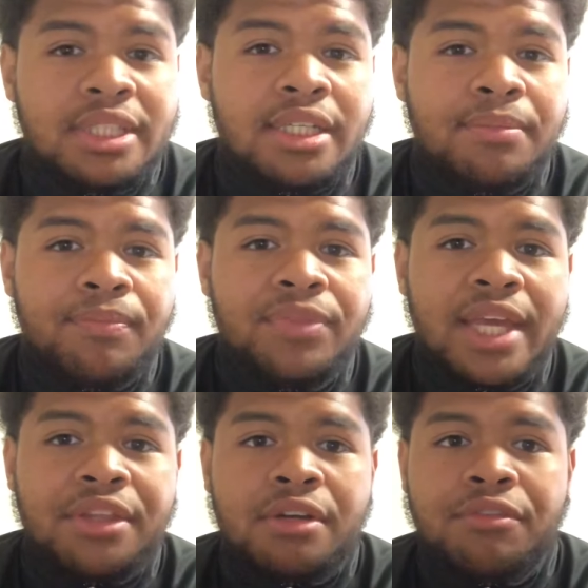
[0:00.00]
them
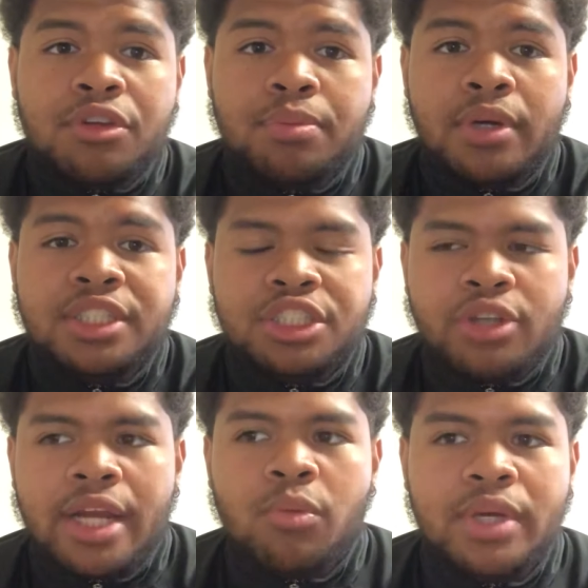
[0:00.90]
and their viewpoints to
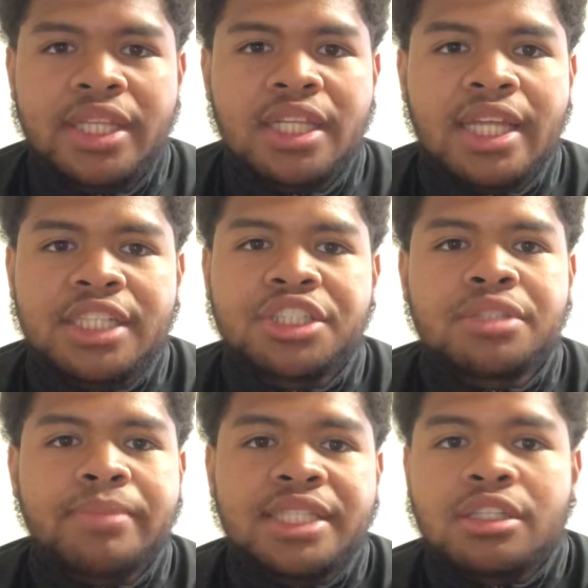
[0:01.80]
try to win the
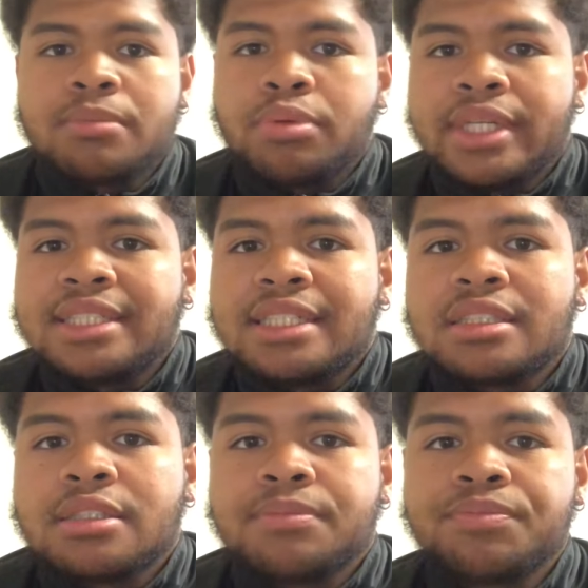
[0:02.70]
election based on a point
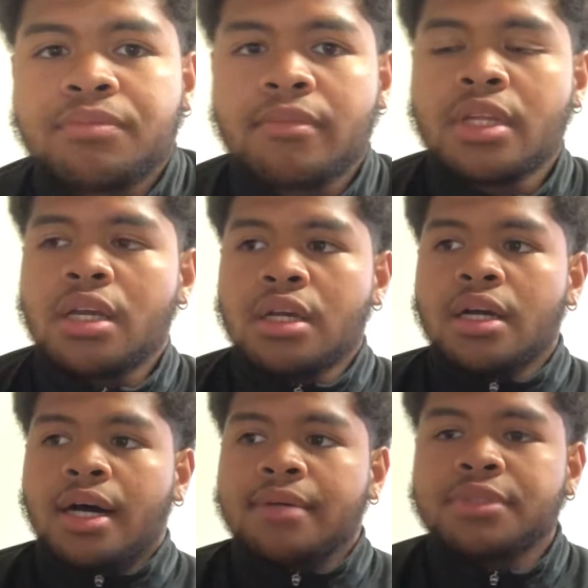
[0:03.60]
system.
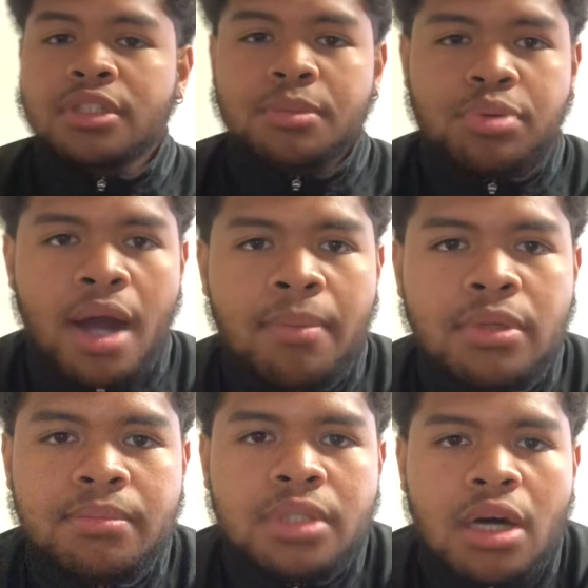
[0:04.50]
So the
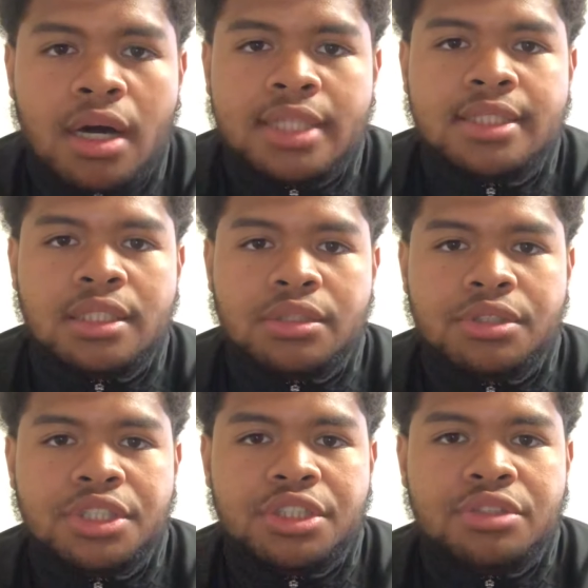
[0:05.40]
problem cause
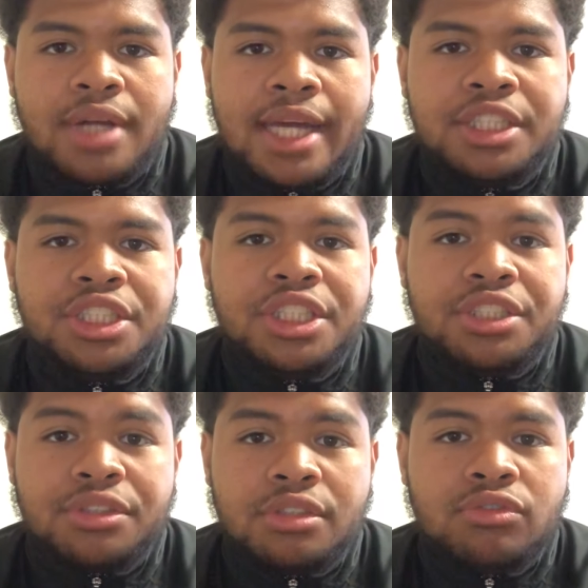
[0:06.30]
solution strategy
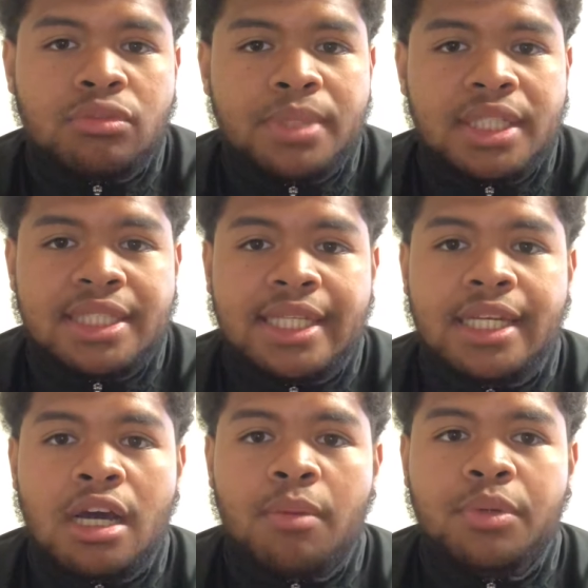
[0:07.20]
is useful because it
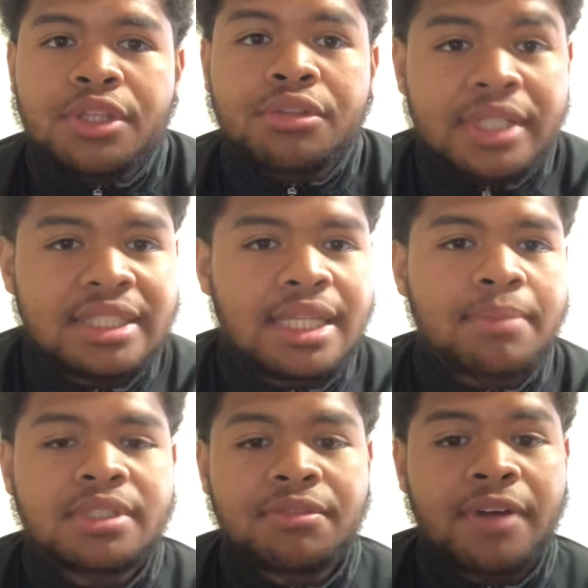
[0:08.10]
can help with 3
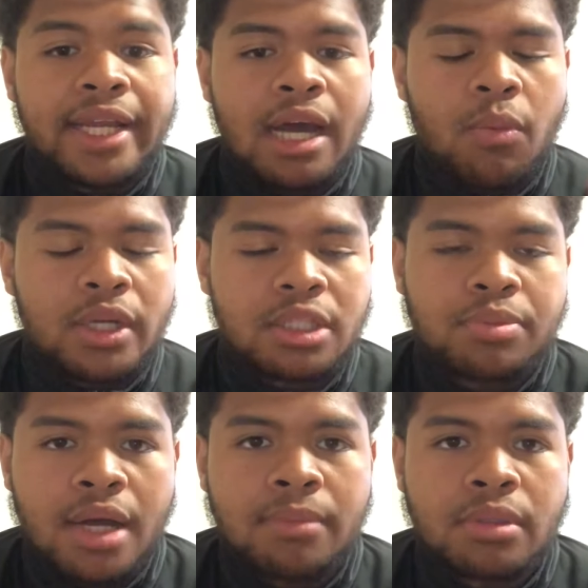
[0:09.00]
steps to find out what the
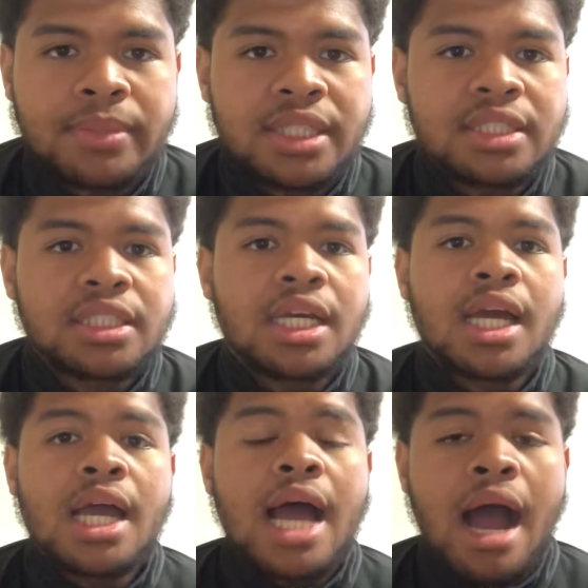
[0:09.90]
problem is,
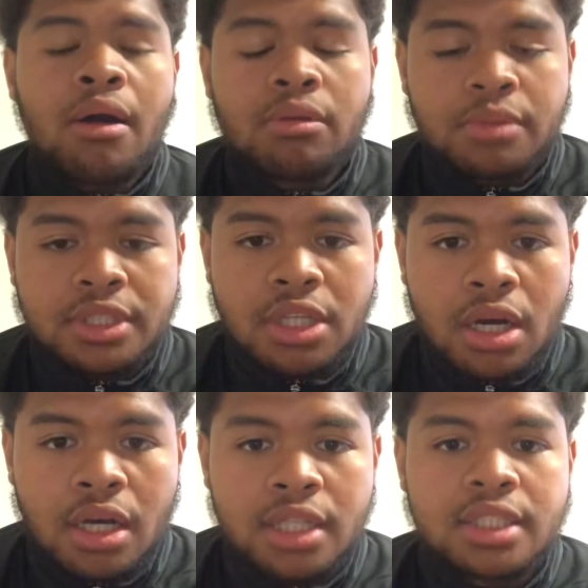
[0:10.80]
how it was
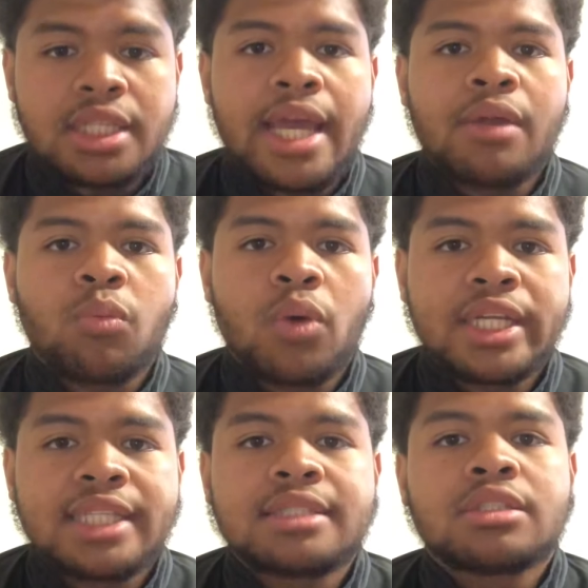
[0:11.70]
caused, and
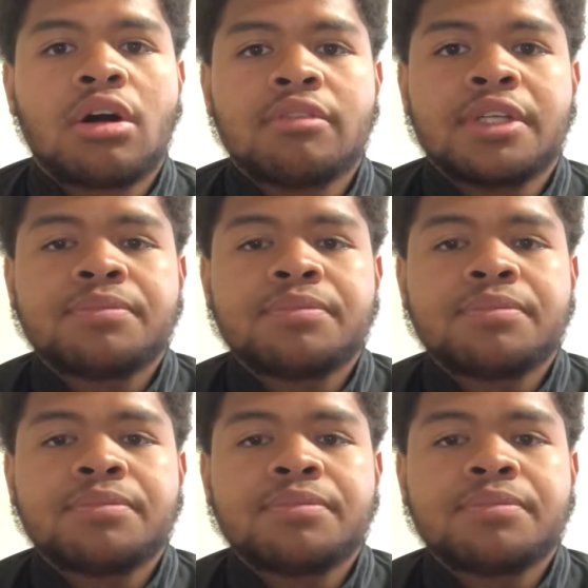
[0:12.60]
what can solve it.